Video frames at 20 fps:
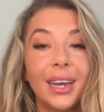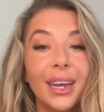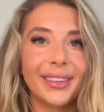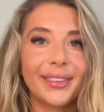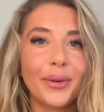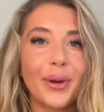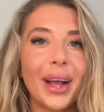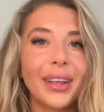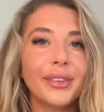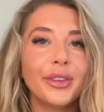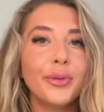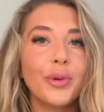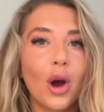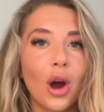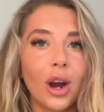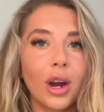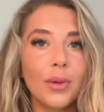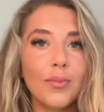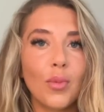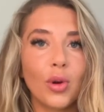So as you
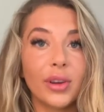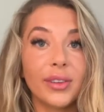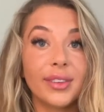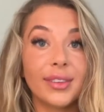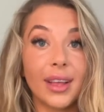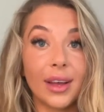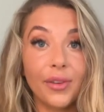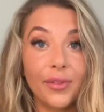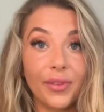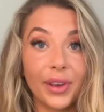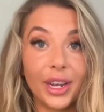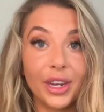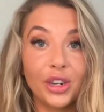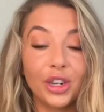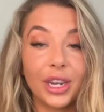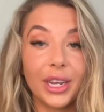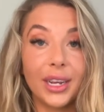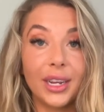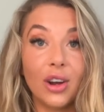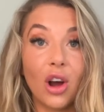are more selfish
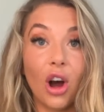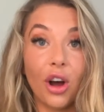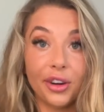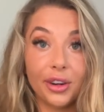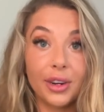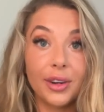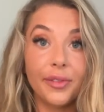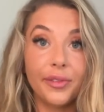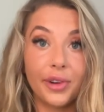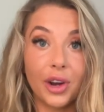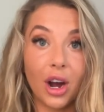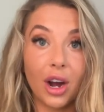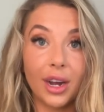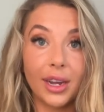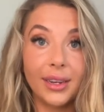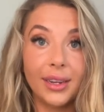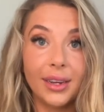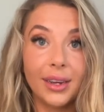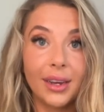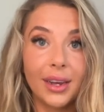in honor of God,